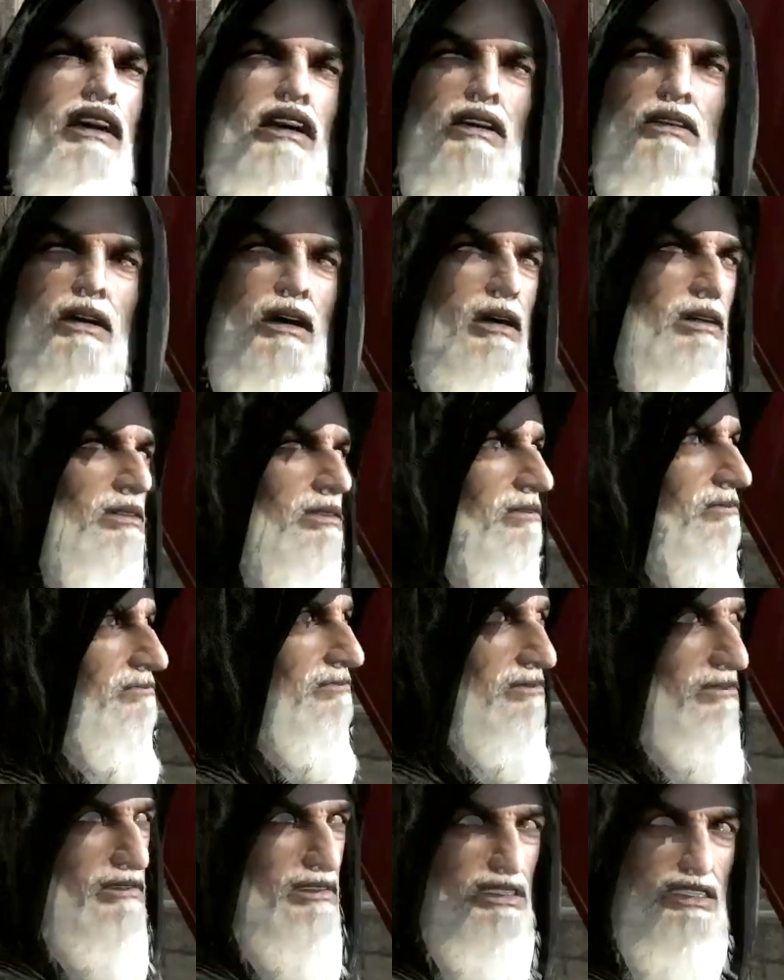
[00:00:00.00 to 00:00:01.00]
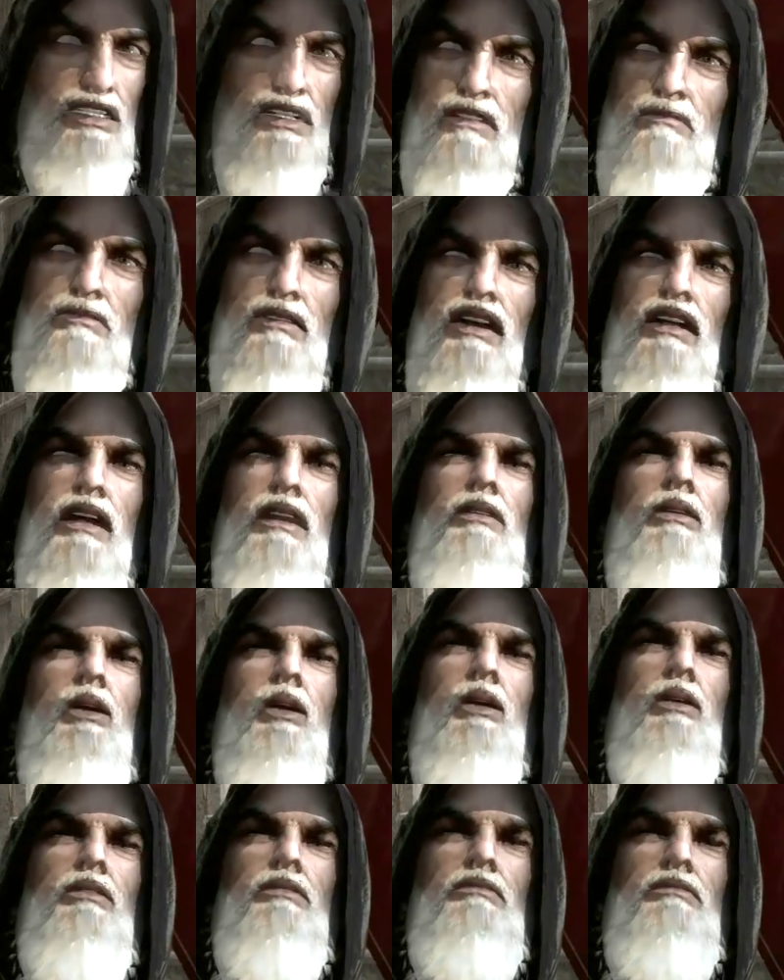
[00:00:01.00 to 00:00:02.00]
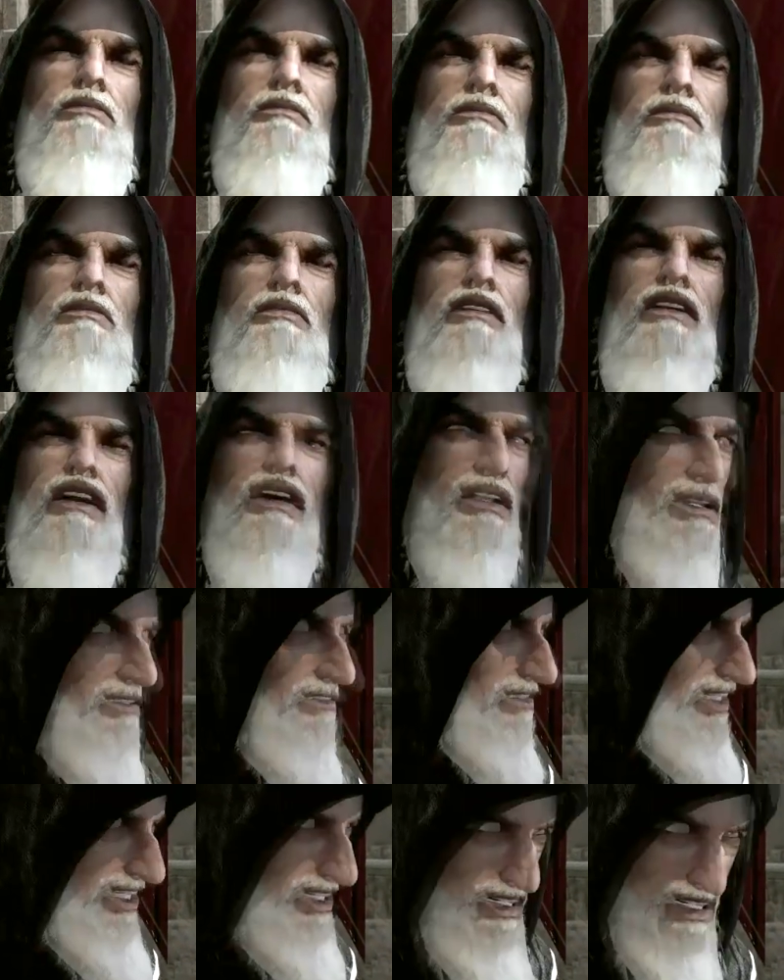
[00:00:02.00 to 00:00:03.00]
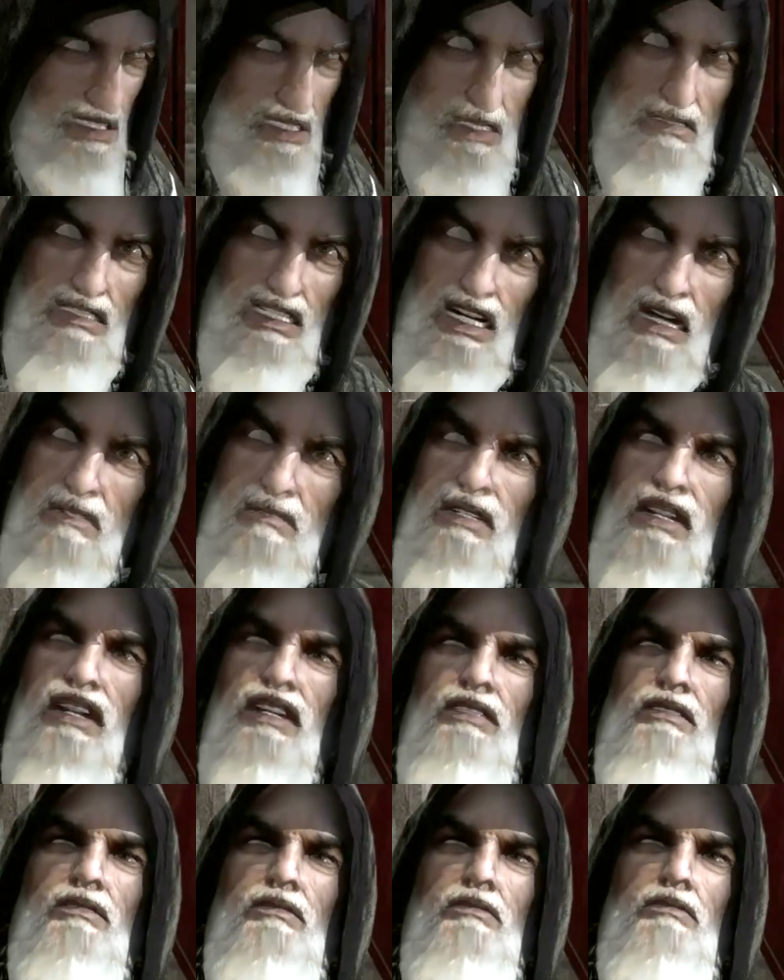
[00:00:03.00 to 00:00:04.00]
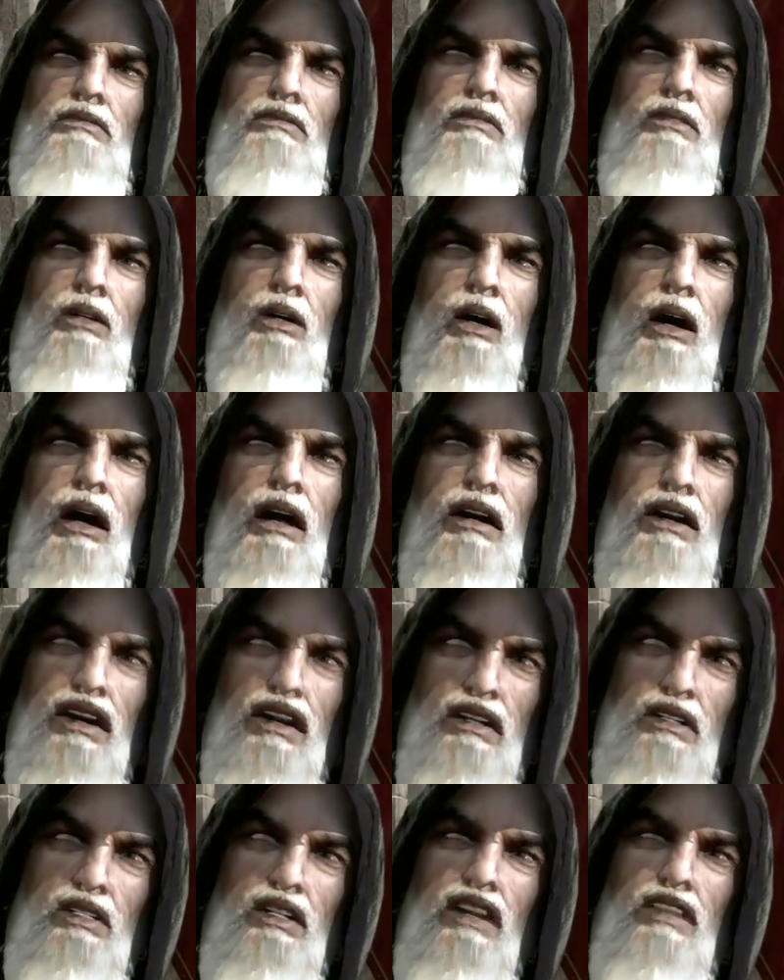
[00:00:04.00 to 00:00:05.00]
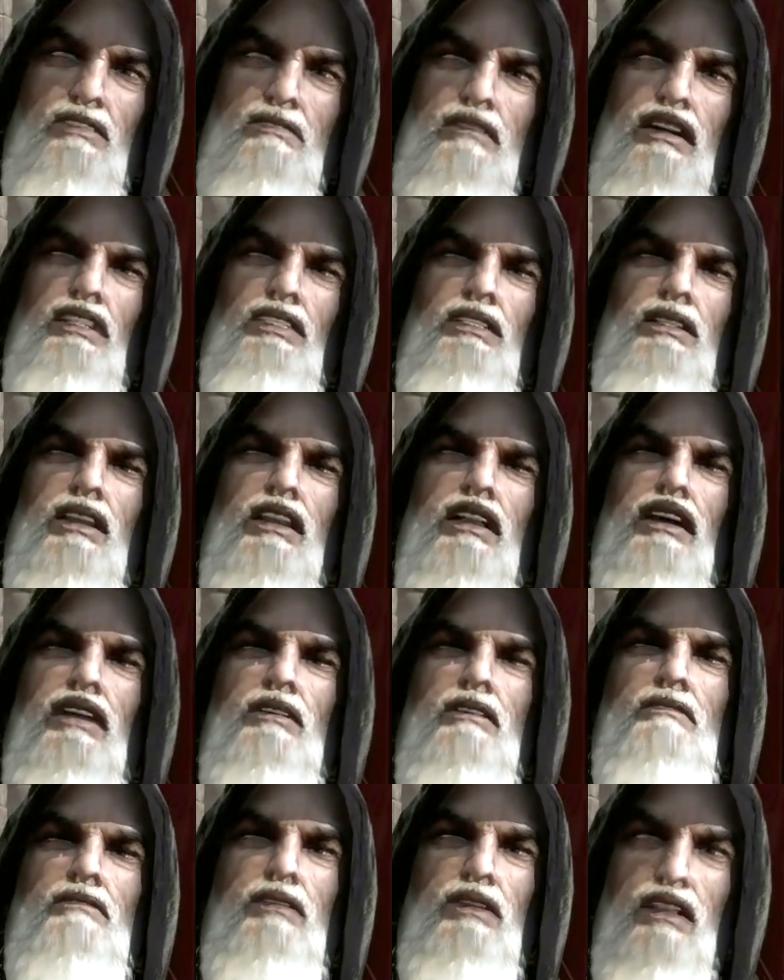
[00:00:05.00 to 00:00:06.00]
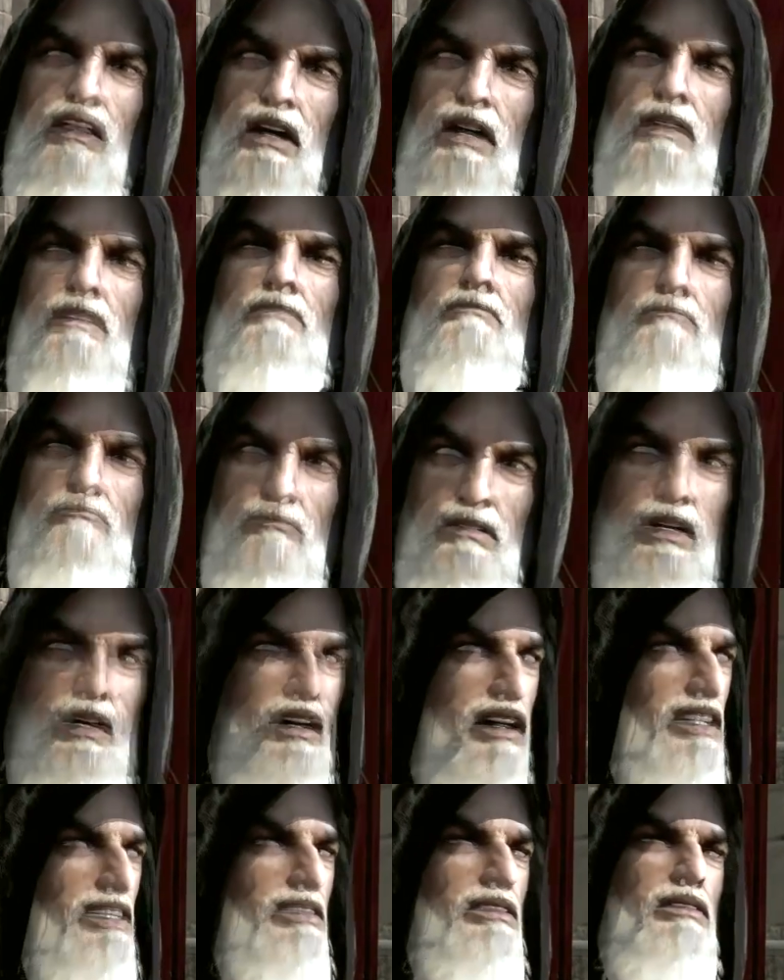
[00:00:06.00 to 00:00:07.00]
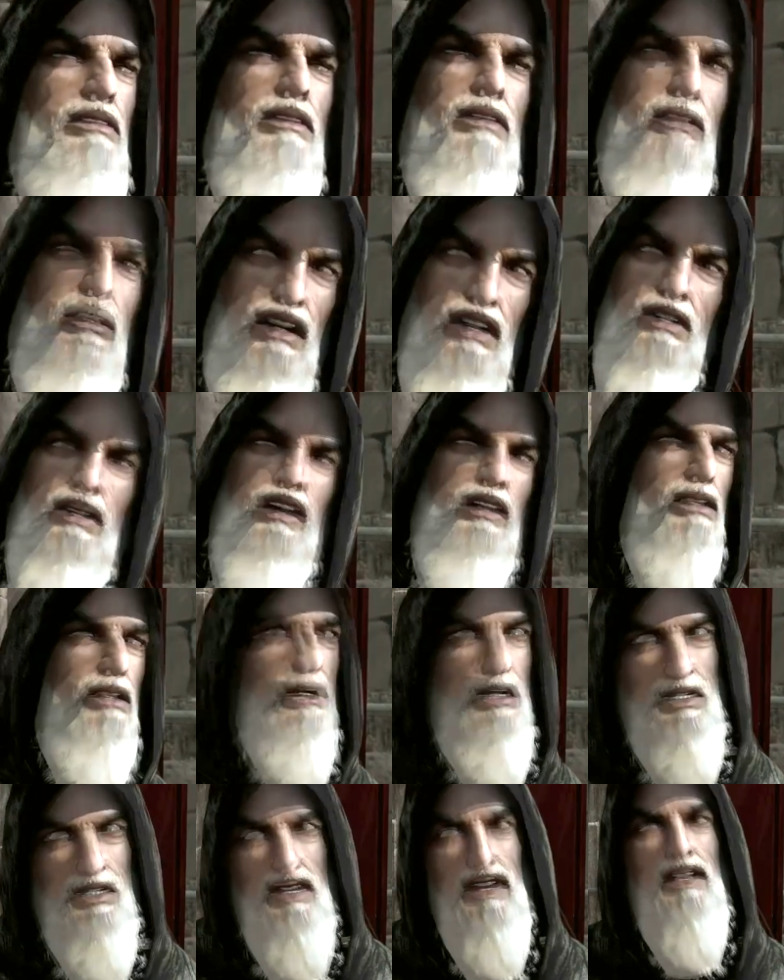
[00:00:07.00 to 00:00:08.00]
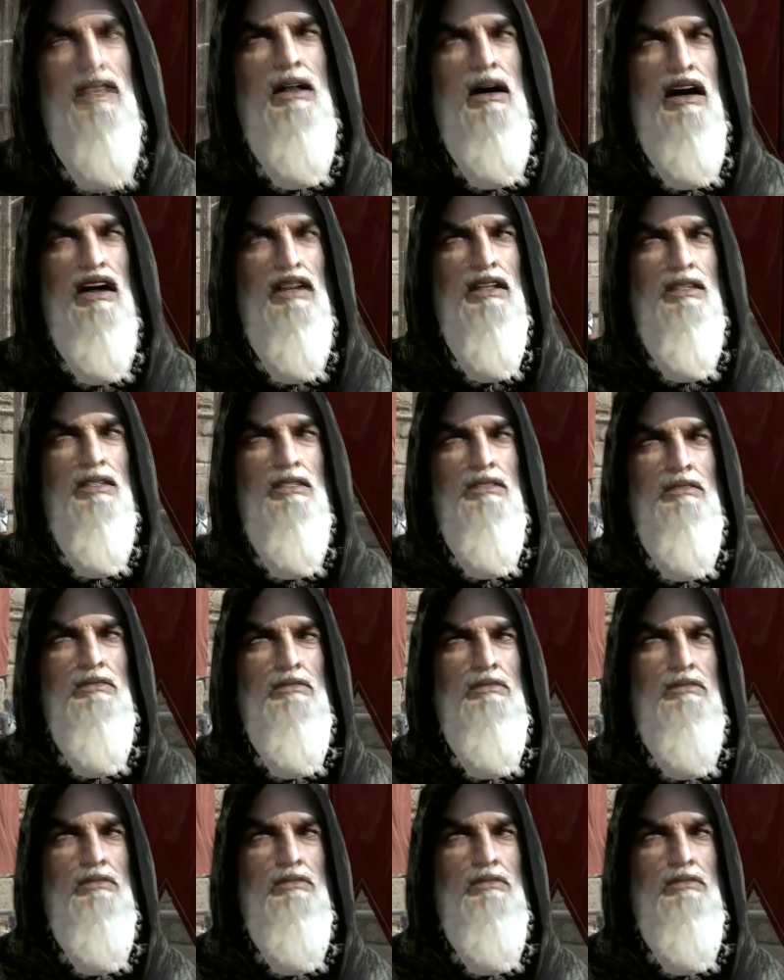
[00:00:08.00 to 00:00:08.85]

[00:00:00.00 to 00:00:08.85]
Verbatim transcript: Never compromise the Brotherhood. Its meaning should be obvious. Your actions must never bring harm upon us. I know, right? Or indirect.